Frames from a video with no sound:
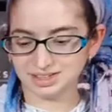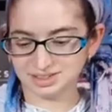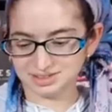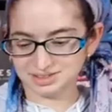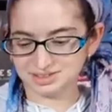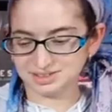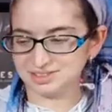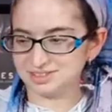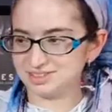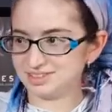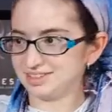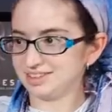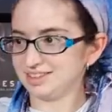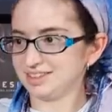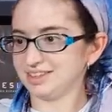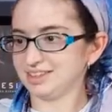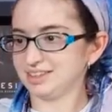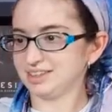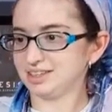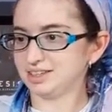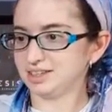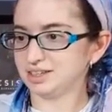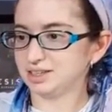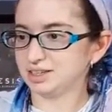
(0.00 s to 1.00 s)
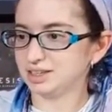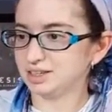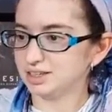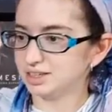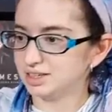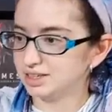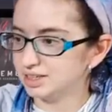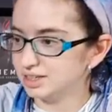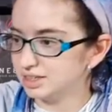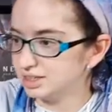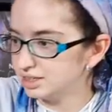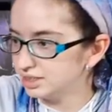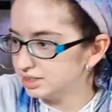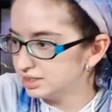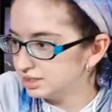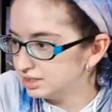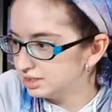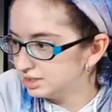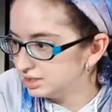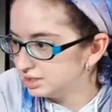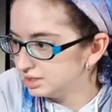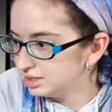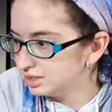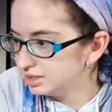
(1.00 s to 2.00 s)

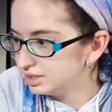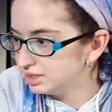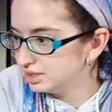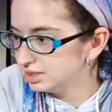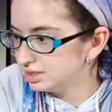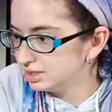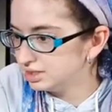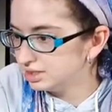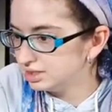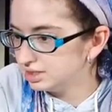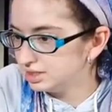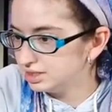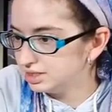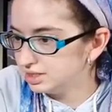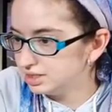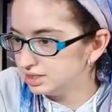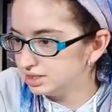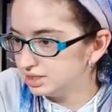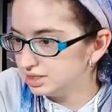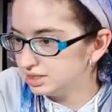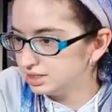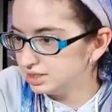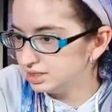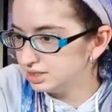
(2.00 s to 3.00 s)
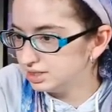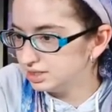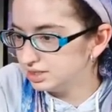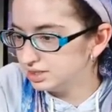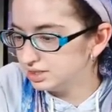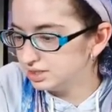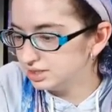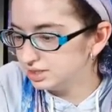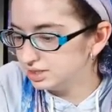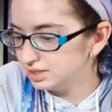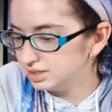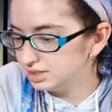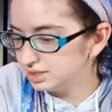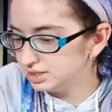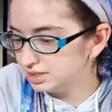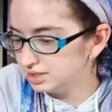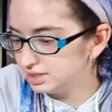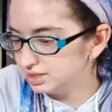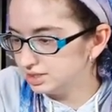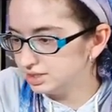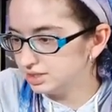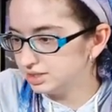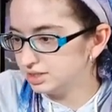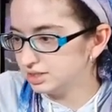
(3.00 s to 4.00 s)

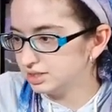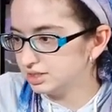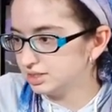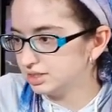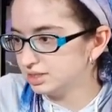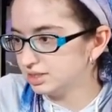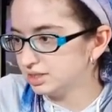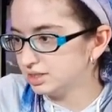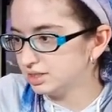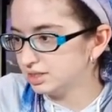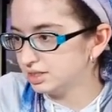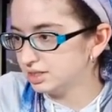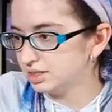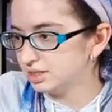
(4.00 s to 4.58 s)
The person shown says nothing.